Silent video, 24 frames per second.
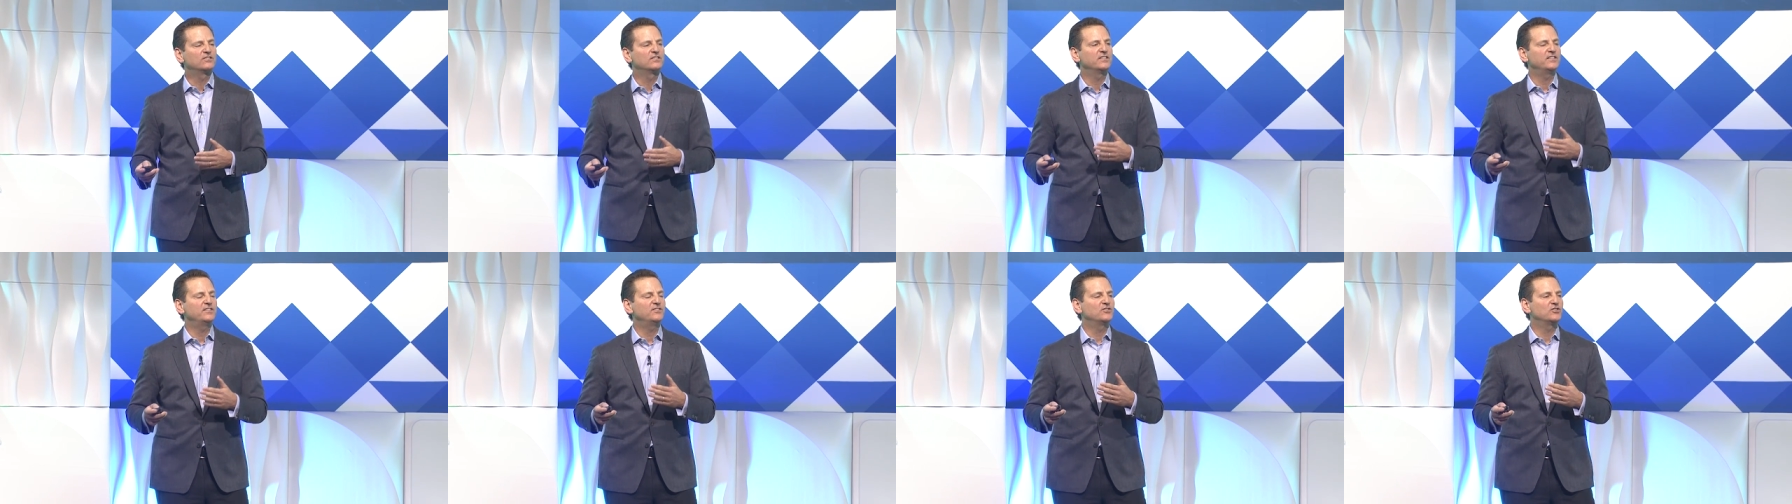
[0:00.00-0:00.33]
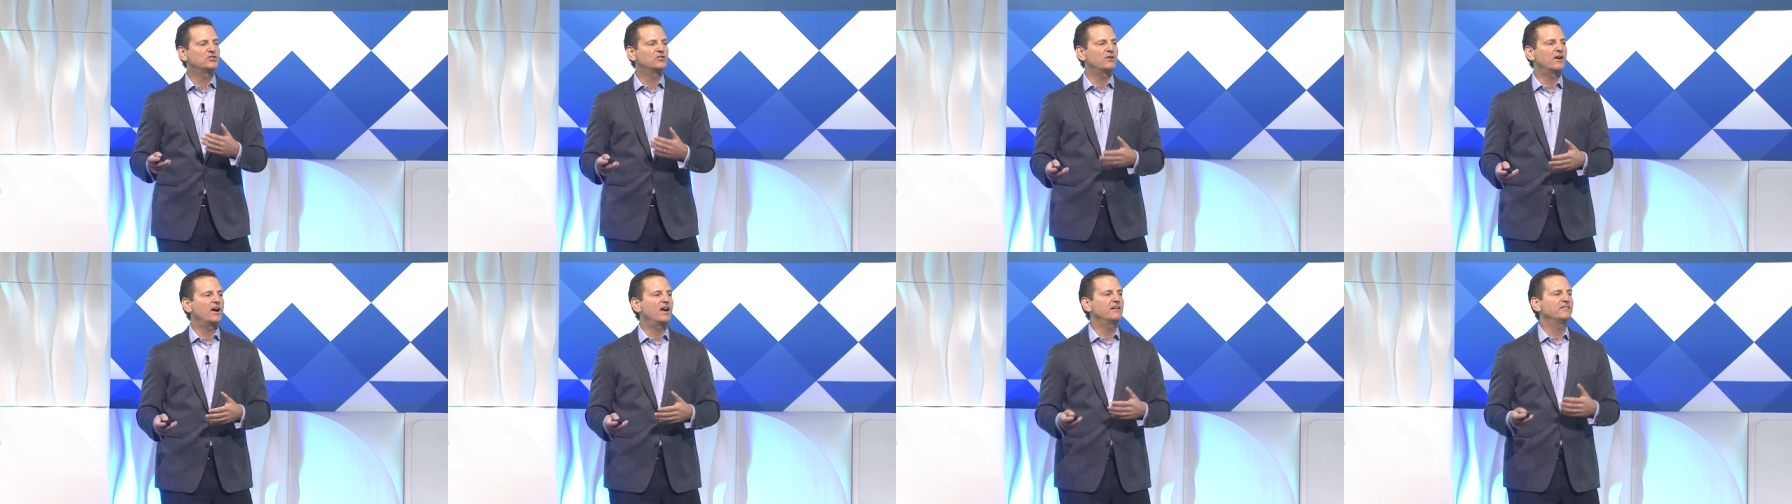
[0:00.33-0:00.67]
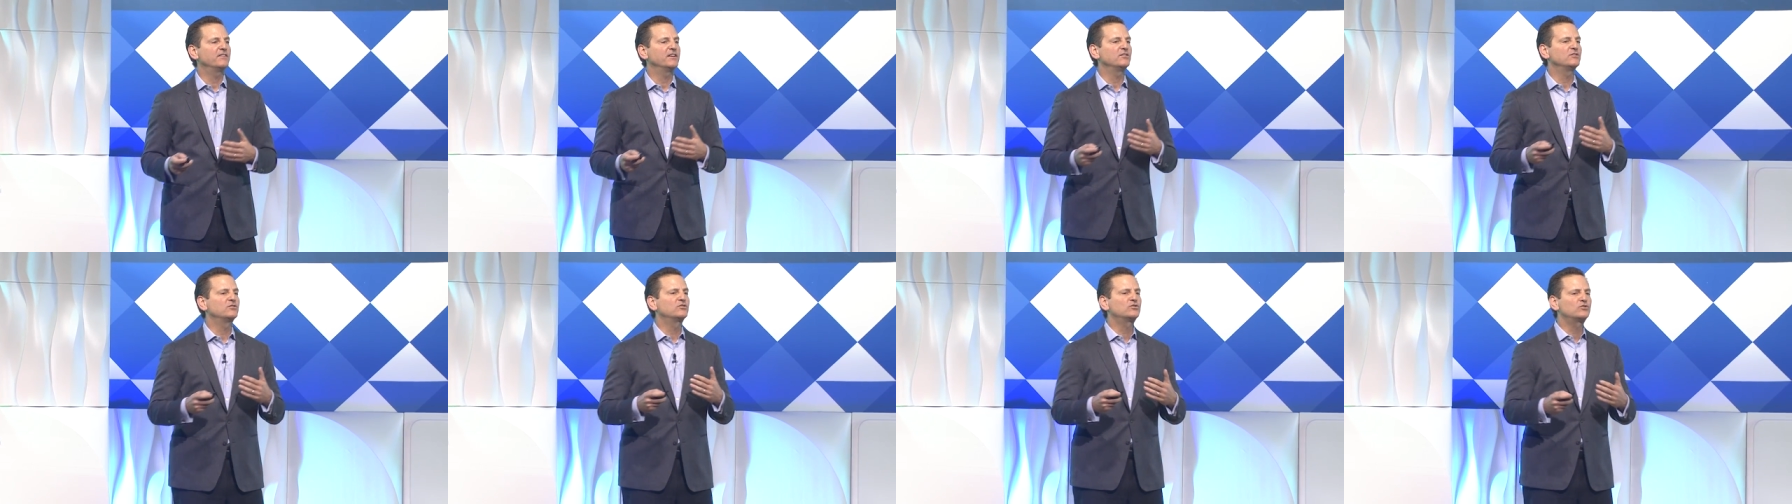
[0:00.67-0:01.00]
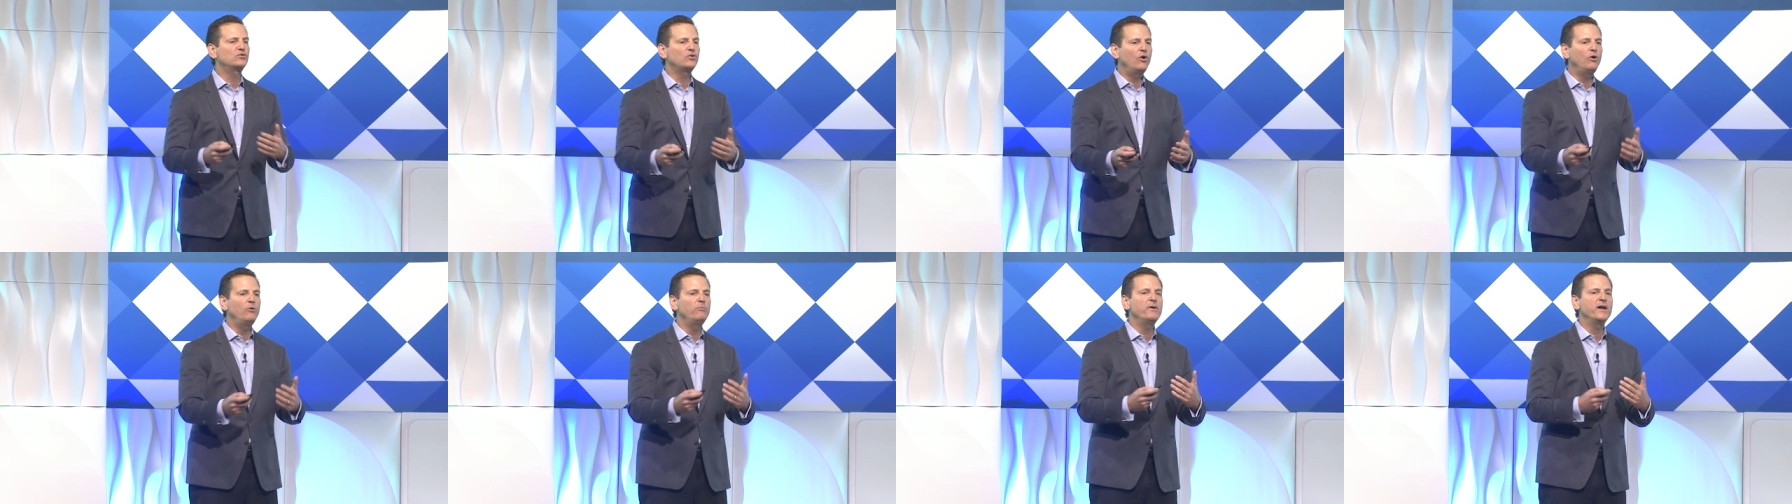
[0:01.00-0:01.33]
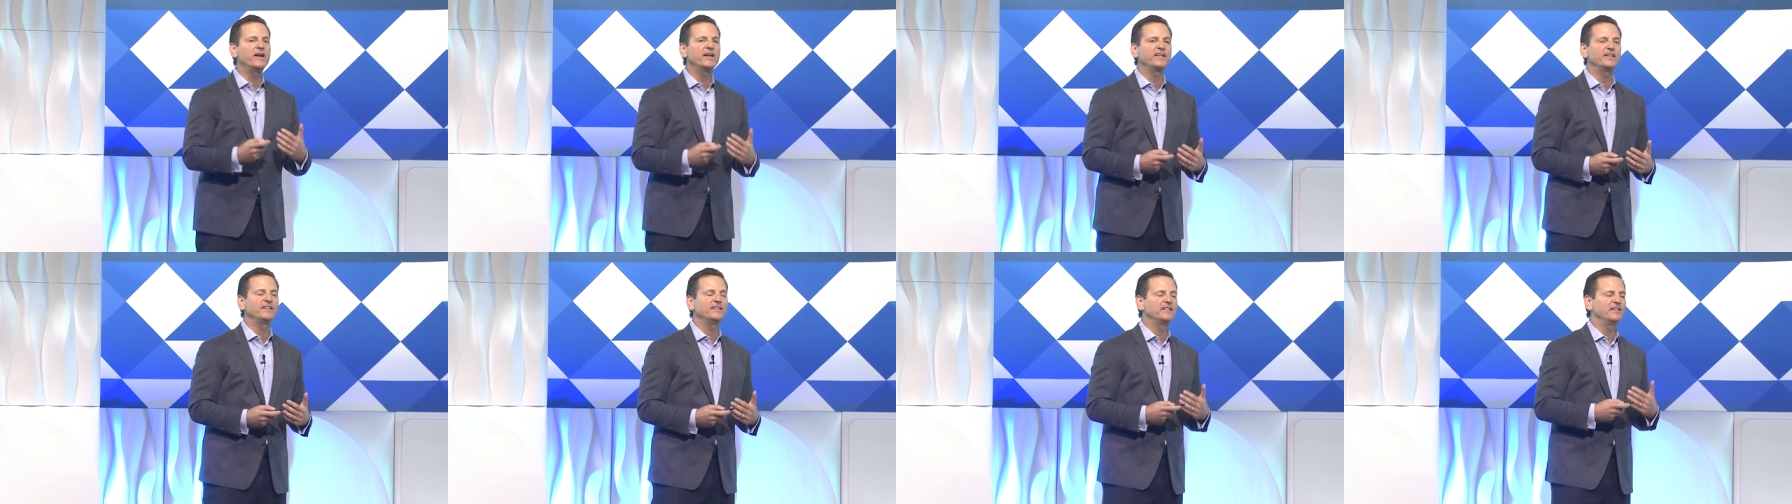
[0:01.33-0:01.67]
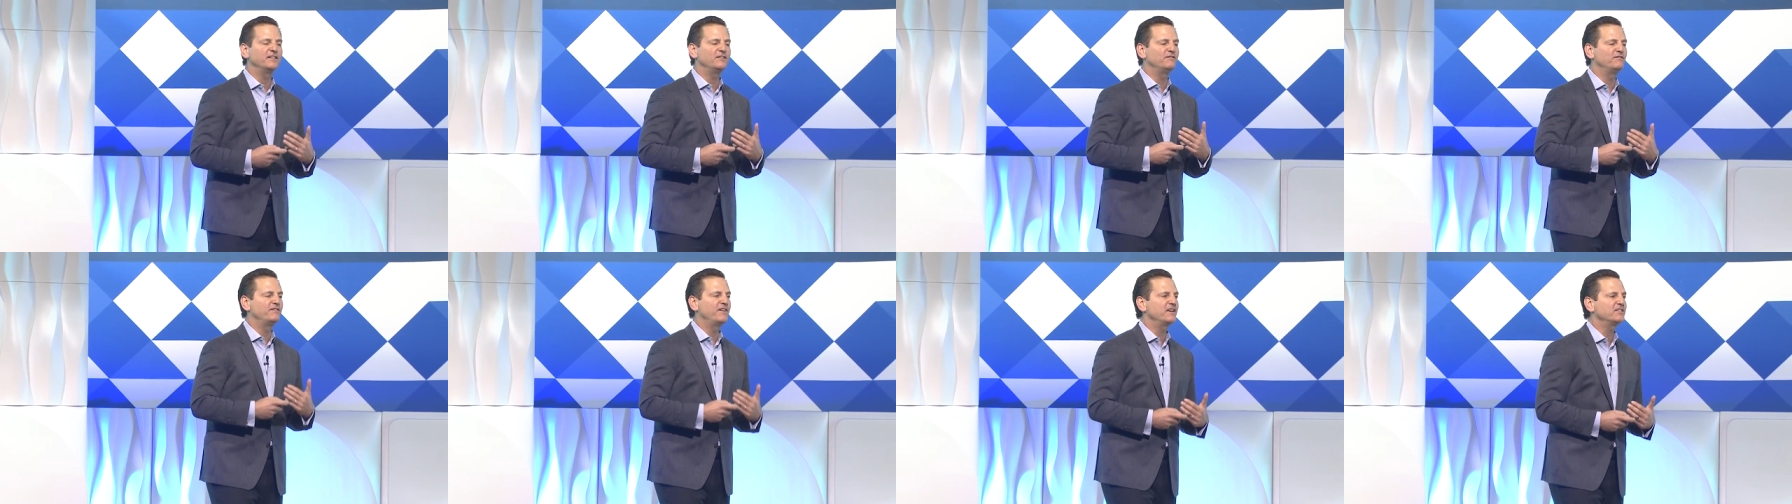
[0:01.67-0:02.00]
is driving so many
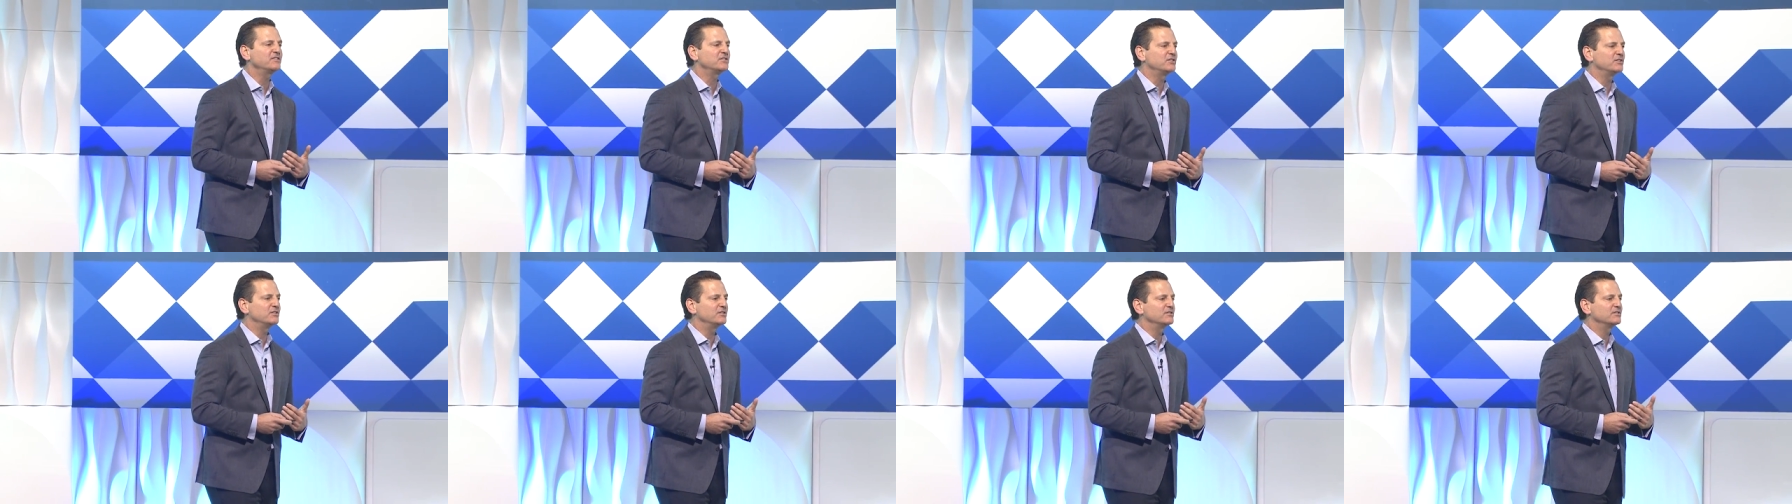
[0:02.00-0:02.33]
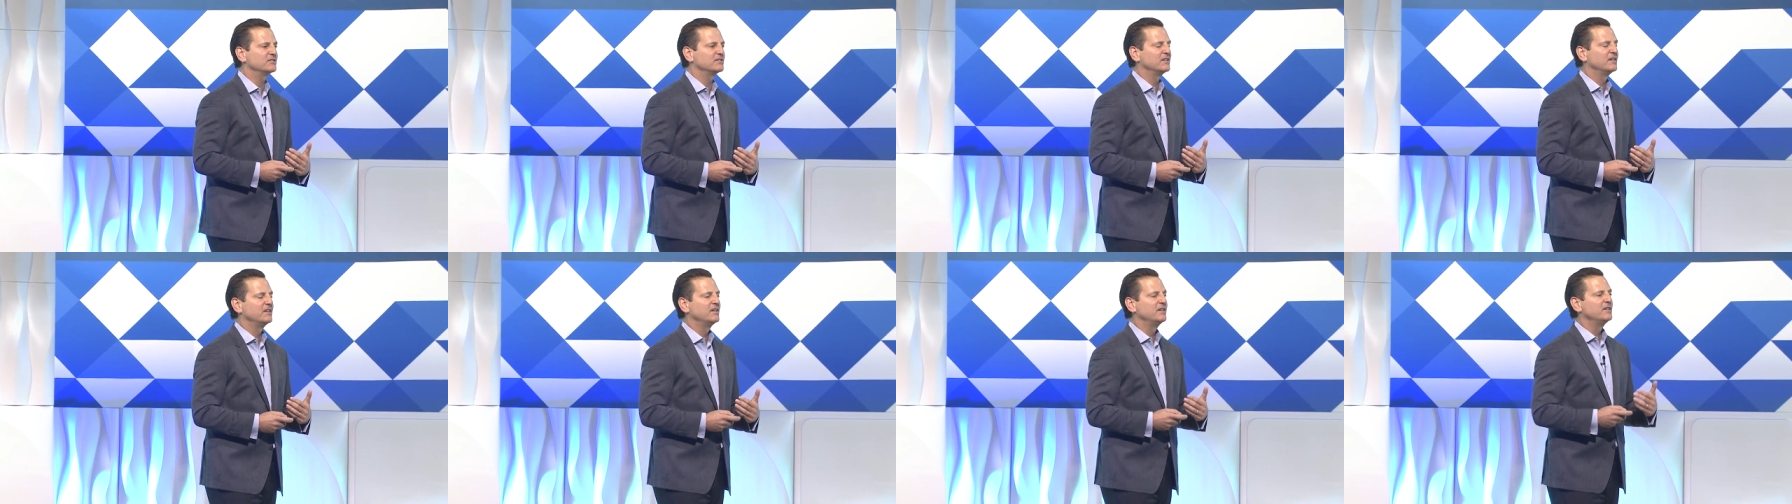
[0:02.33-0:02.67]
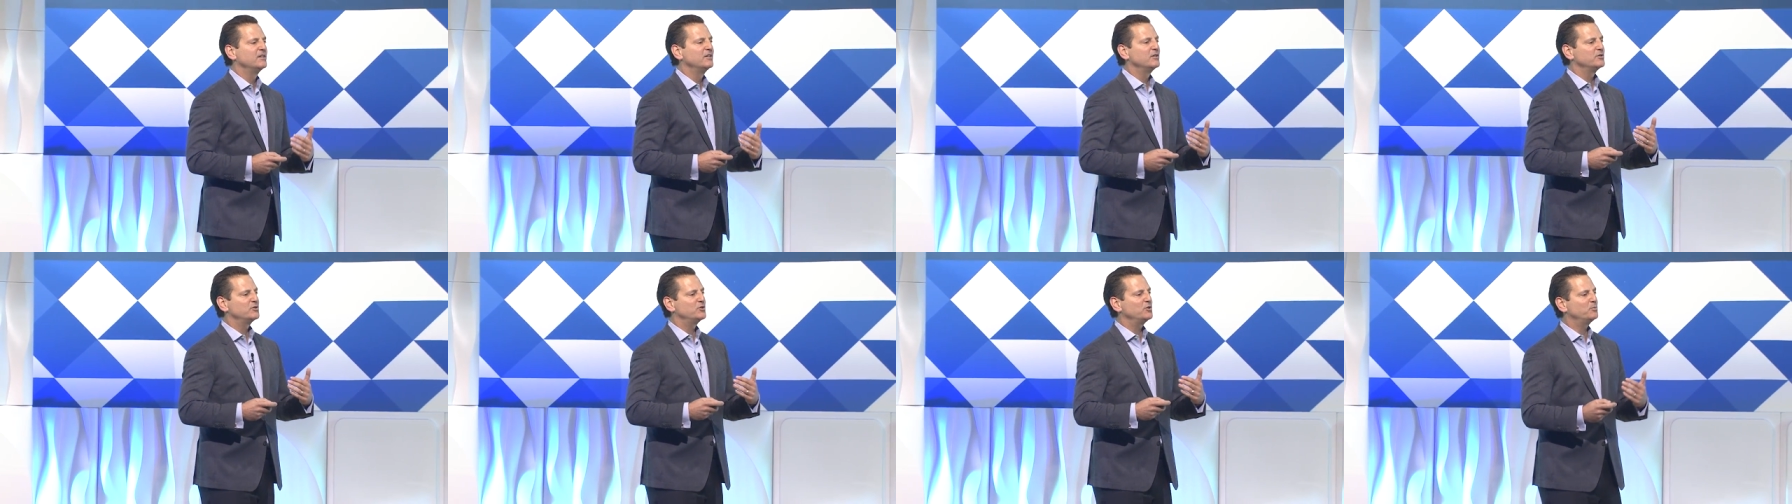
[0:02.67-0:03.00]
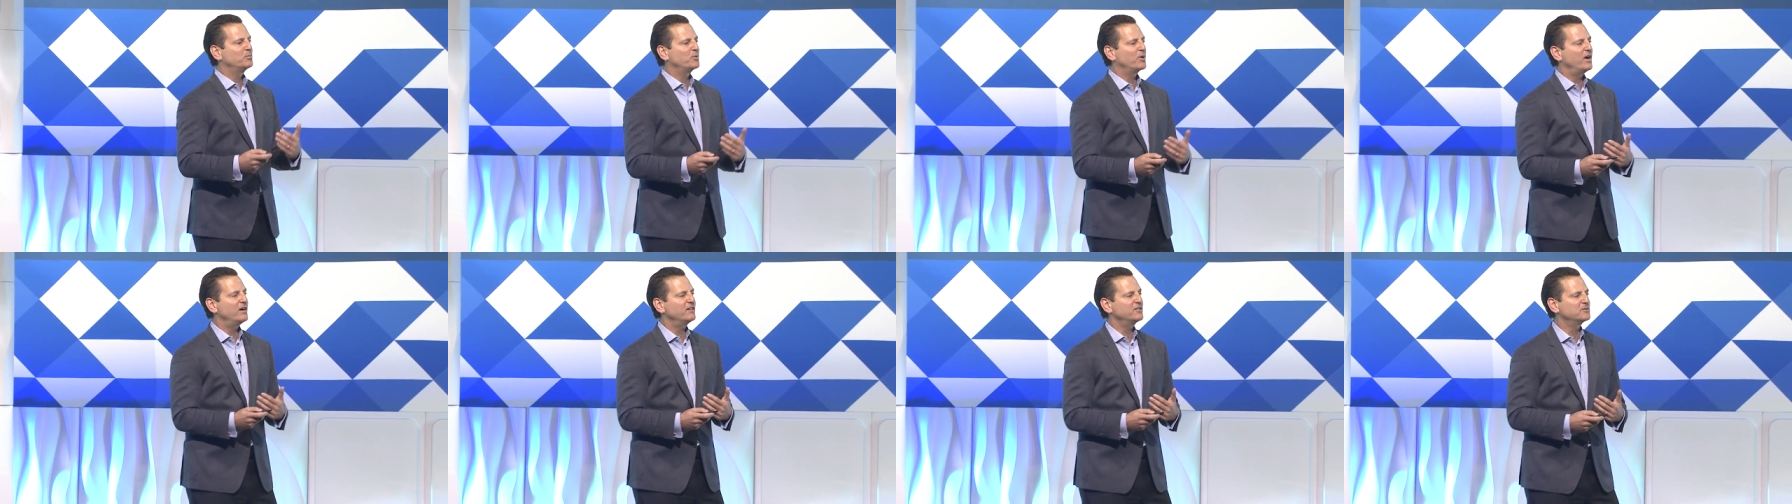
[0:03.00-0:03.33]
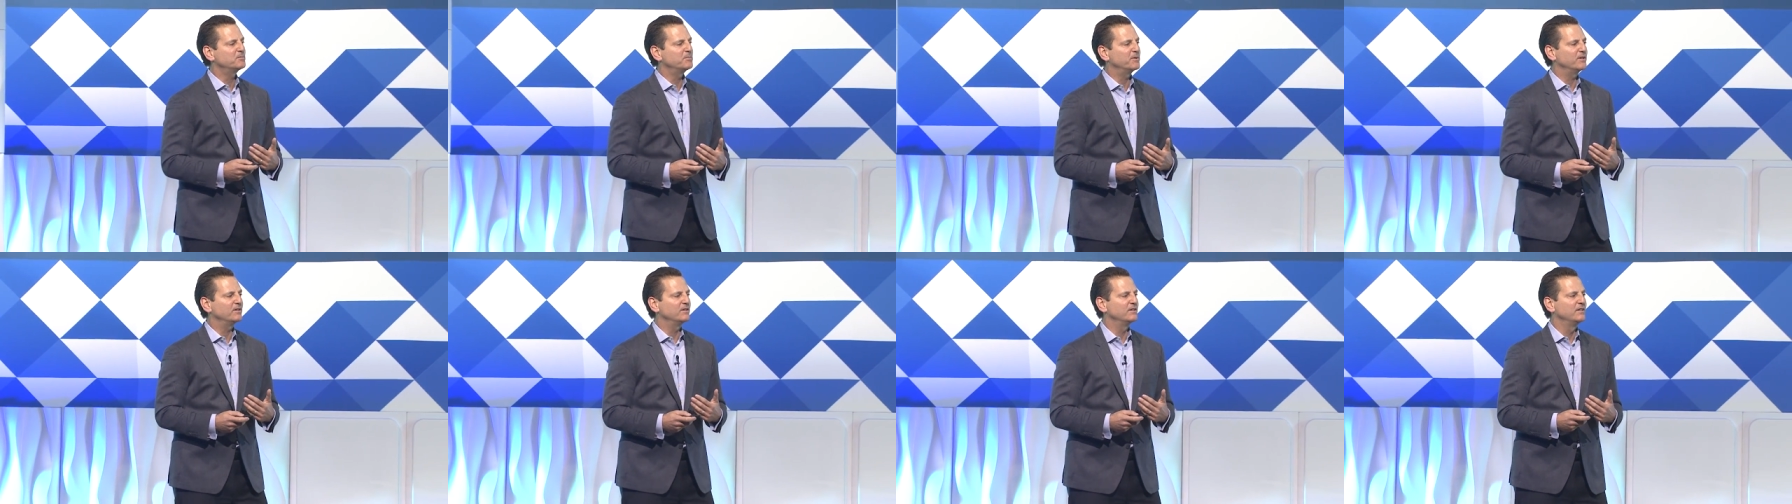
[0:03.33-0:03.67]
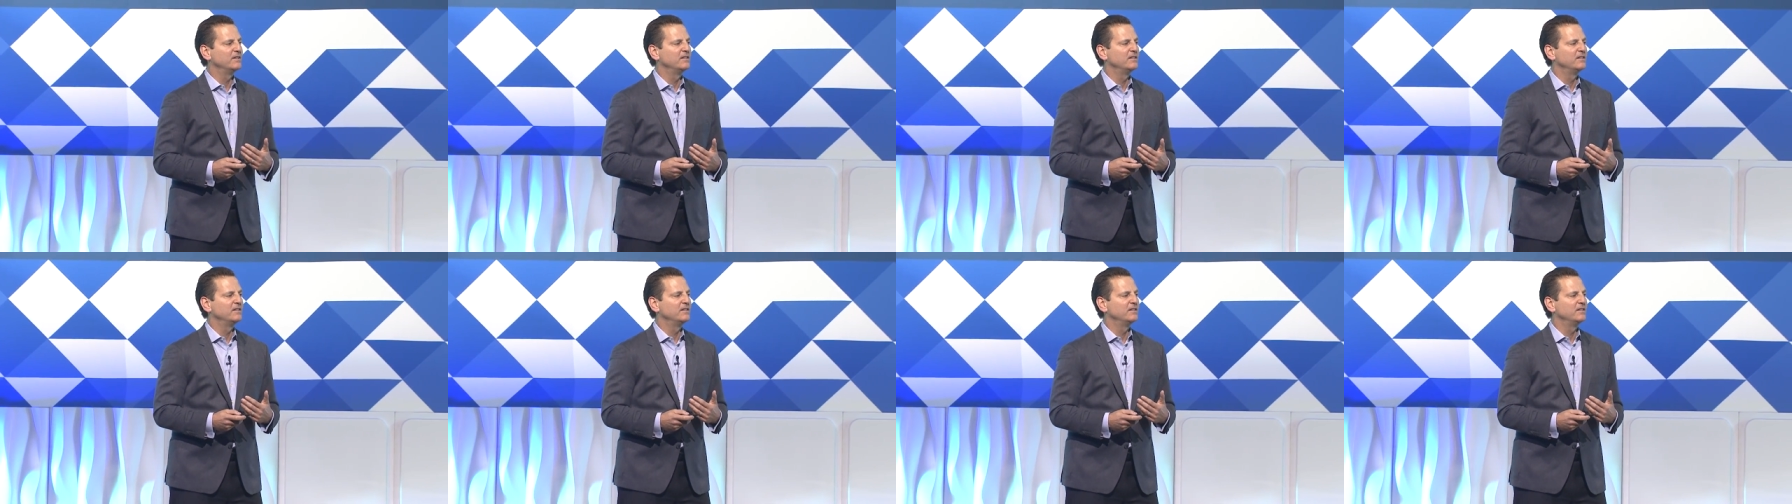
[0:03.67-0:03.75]
investors to prosper.